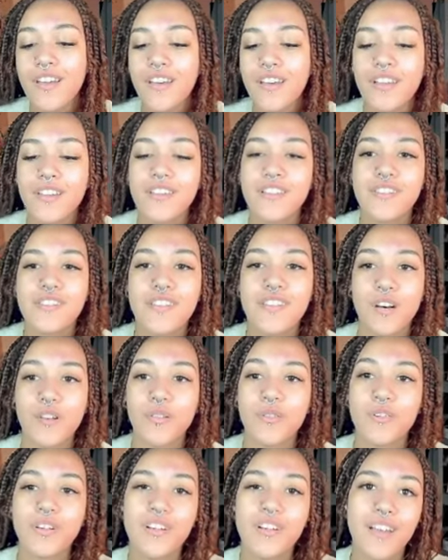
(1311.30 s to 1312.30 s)
So
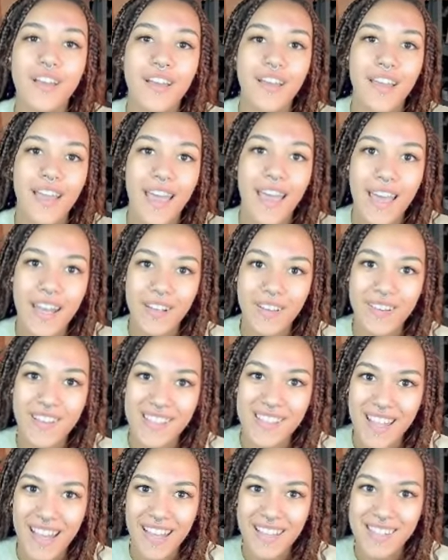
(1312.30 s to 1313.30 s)
anyways,
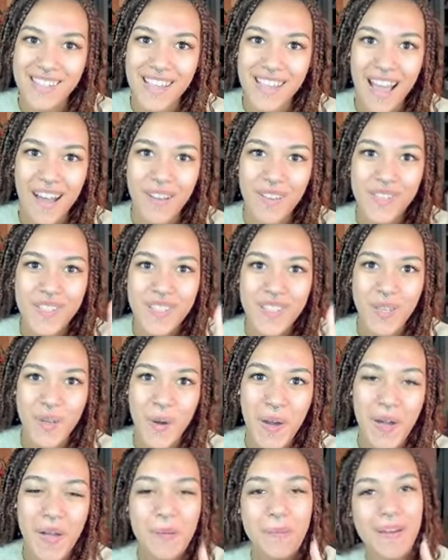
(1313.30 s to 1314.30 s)
guys, I'll see you
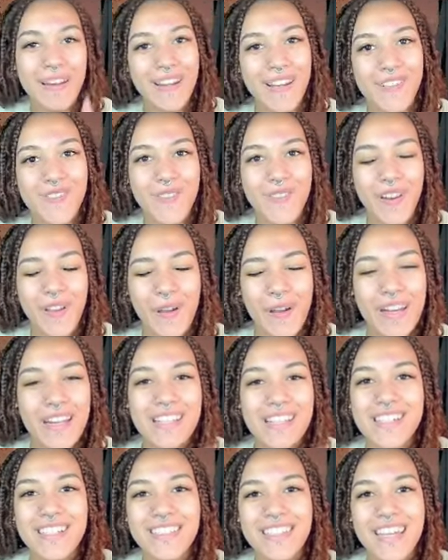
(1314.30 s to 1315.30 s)
all in my next video, and
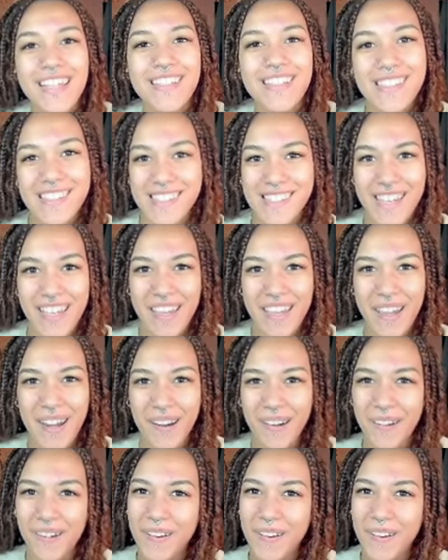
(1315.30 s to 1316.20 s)
until then, take care.